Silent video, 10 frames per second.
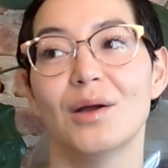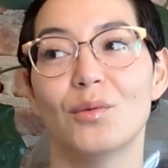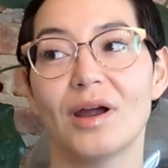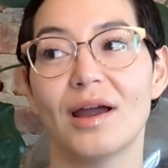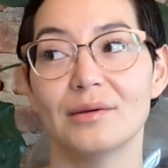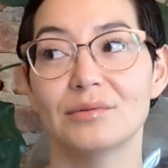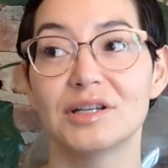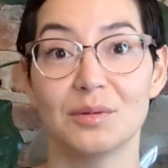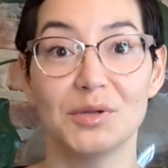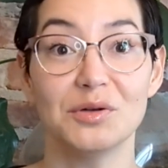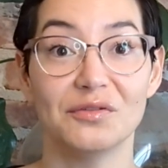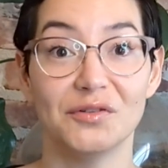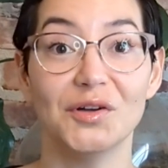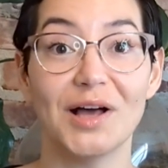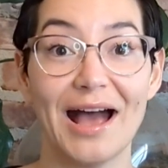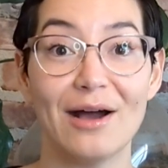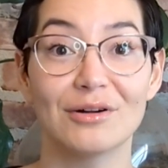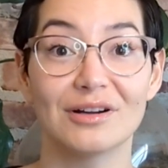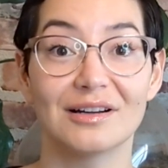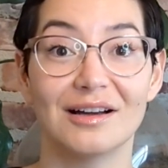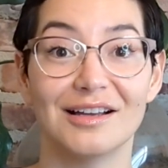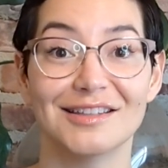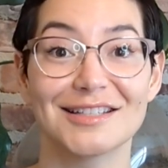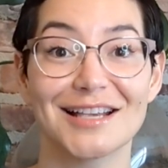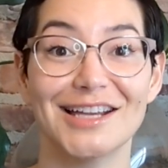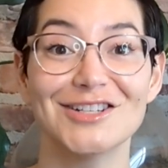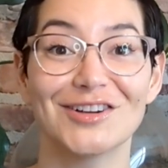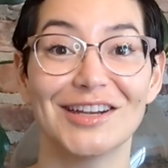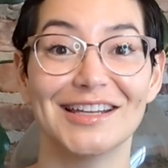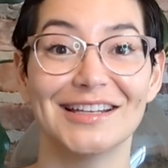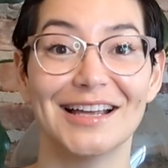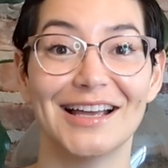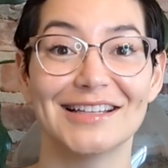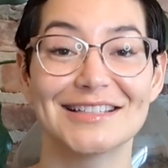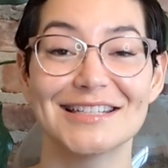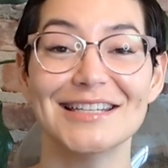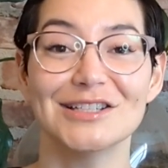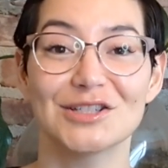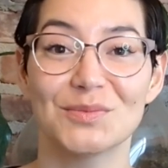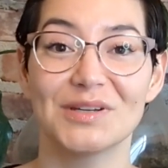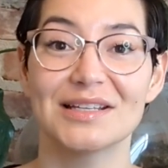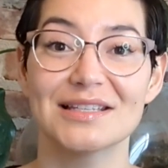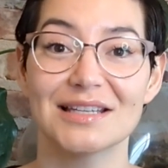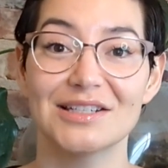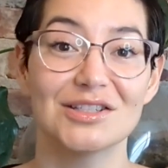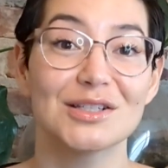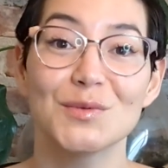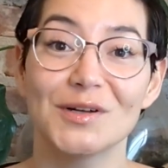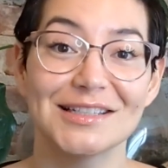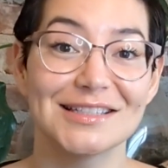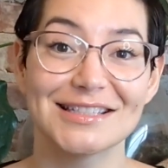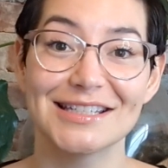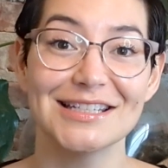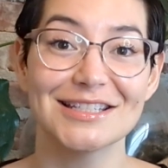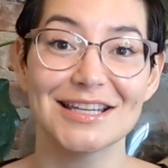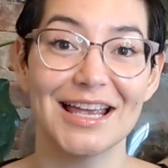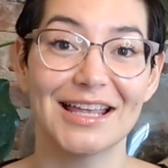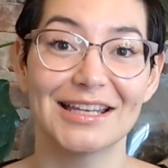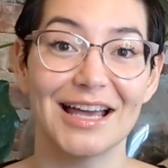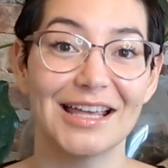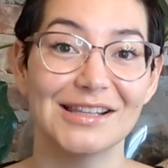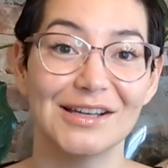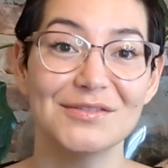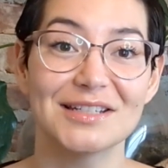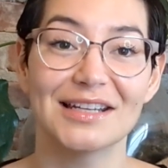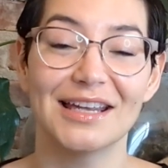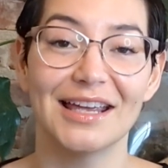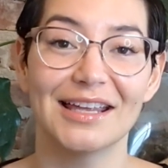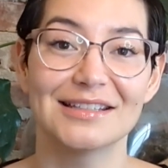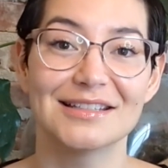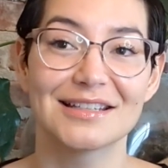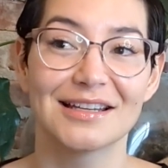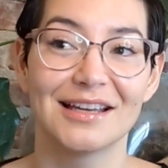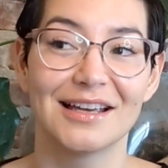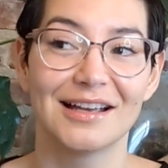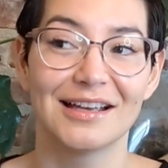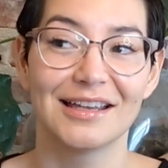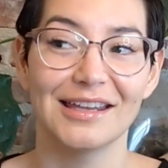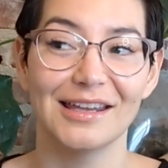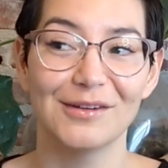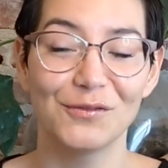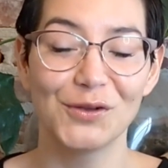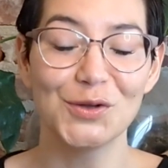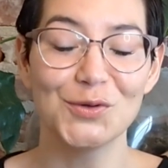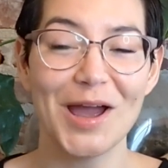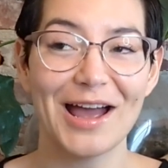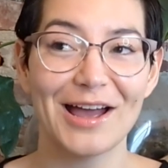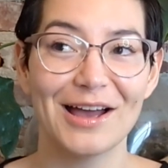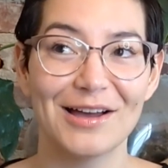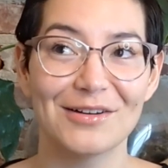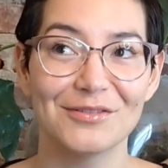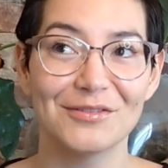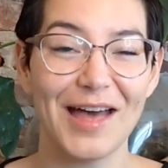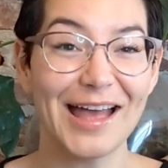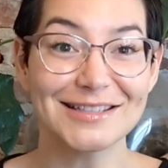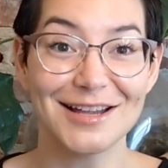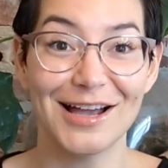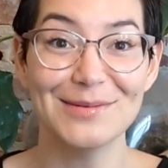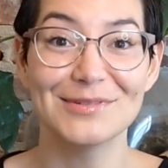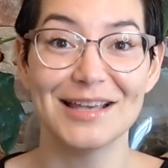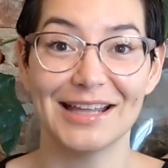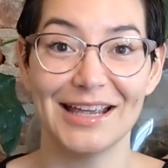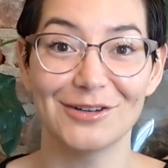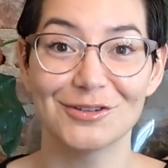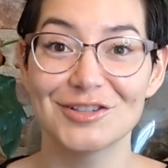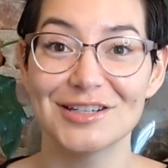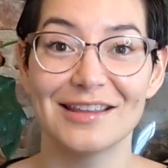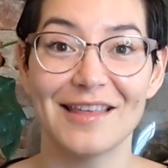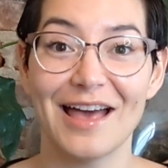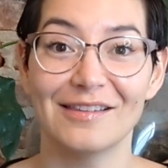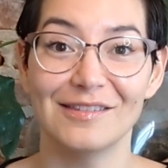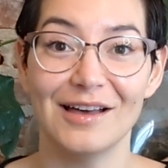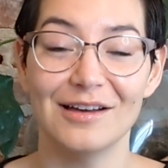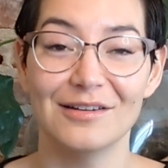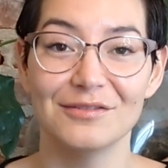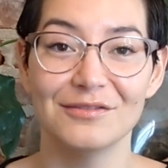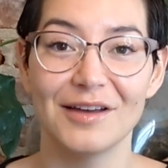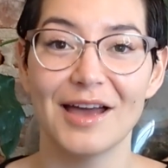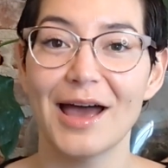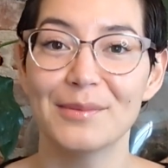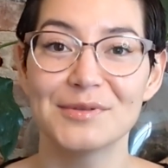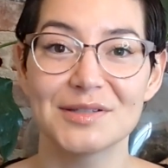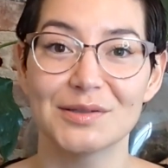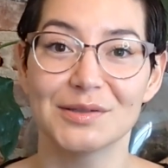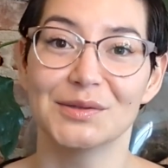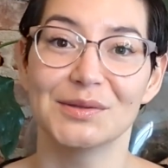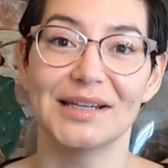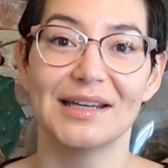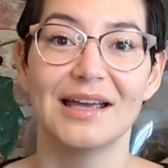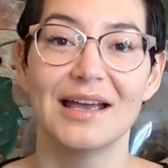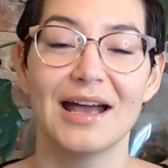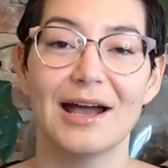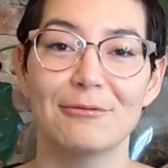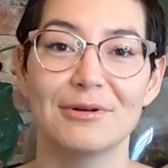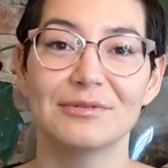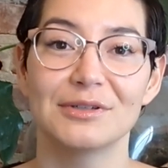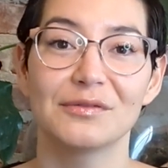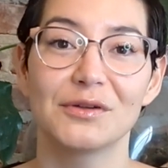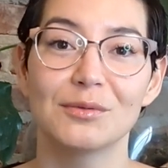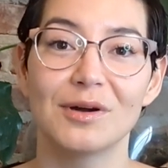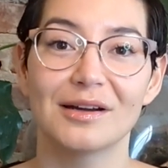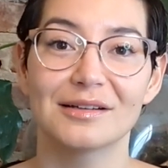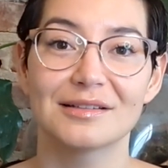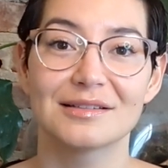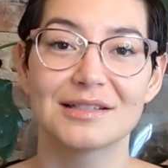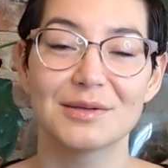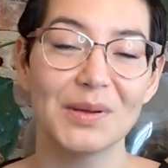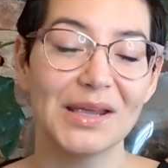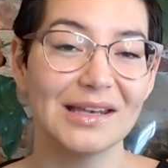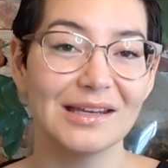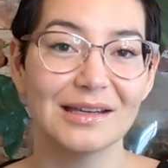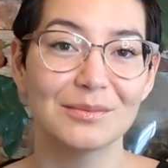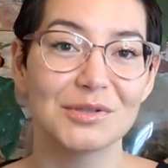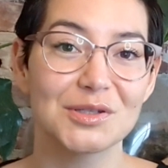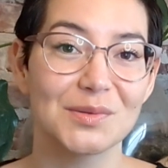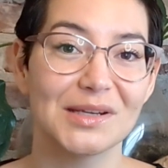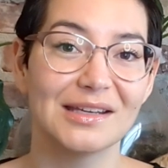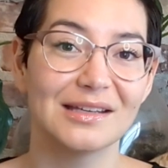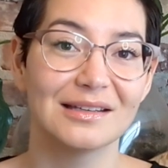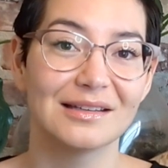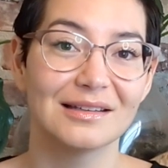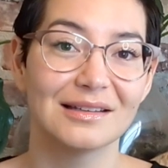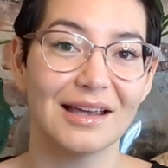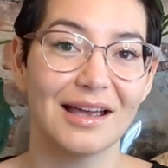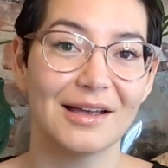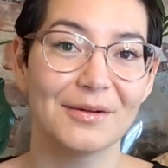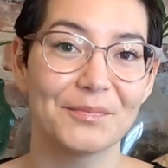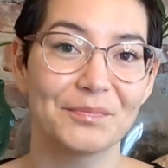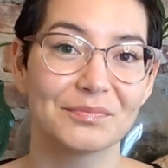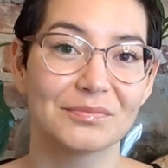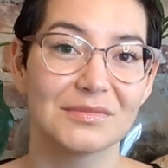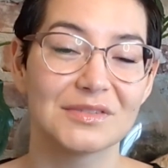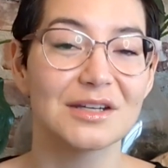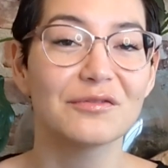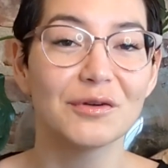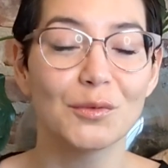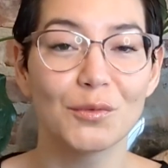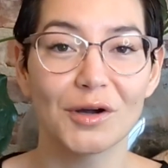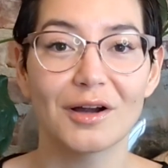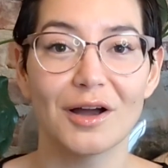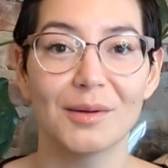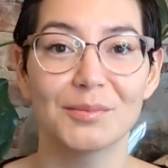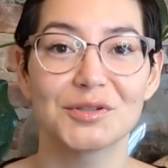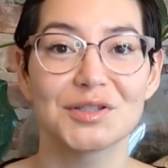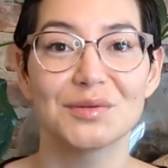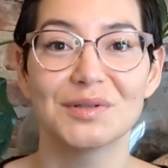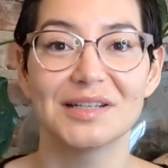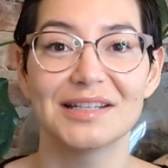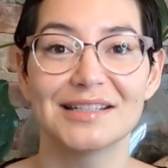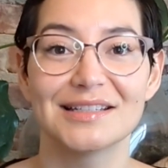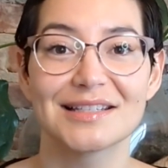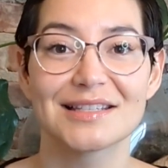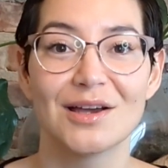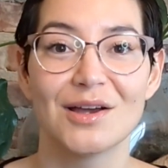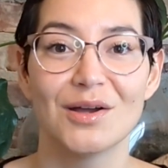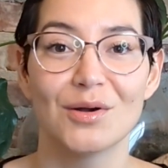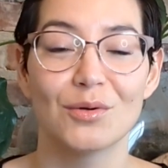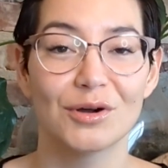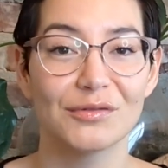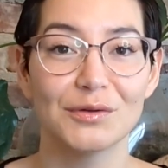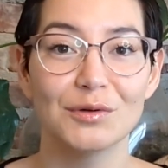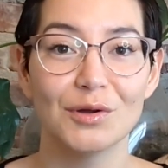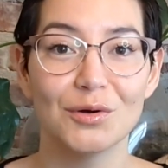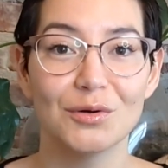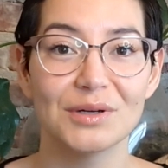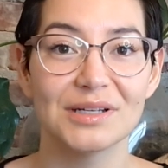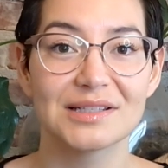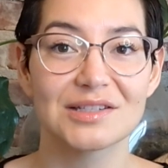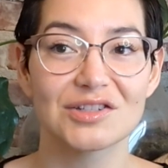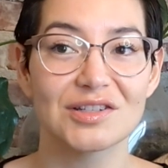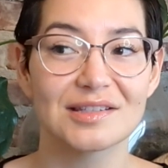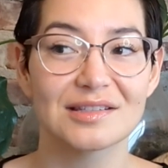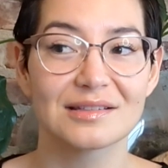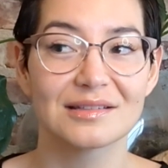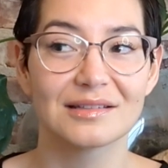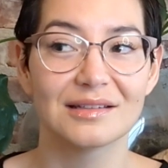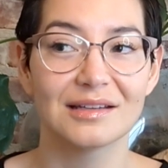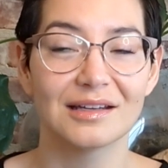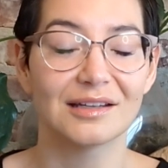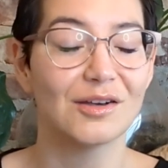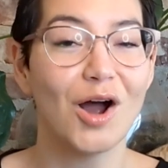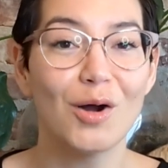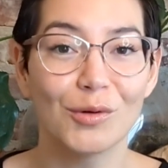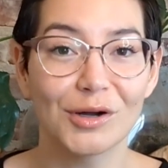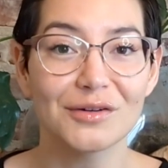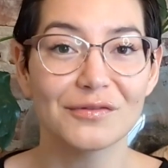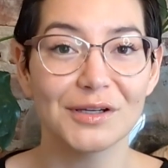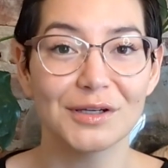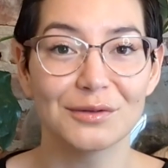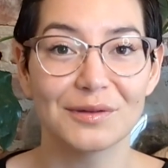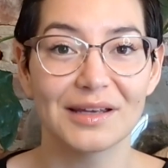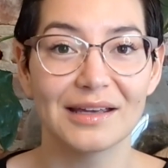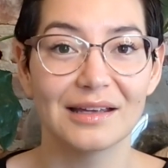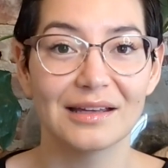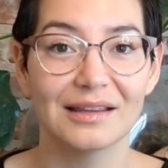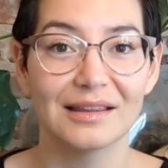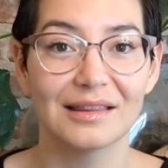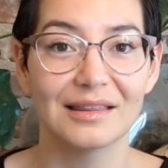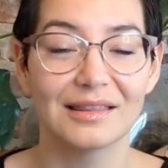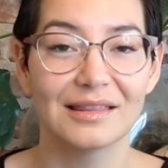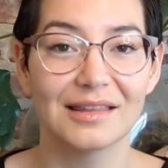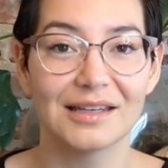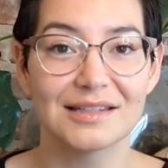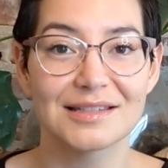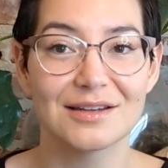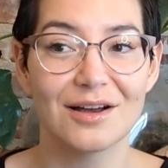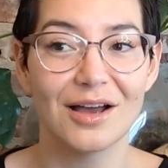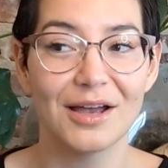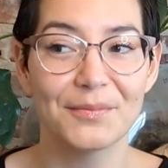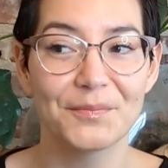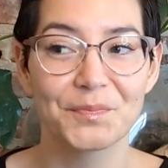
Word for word: where I would commute a full hour on the SkyTrain uh, to teach because I just wanted to teach and I loved it. And if you have that time and that energy and that love, absolutely. However, if you are debating in between um, different work opportunities, or if you know it's just gonna not work for you, that that it's not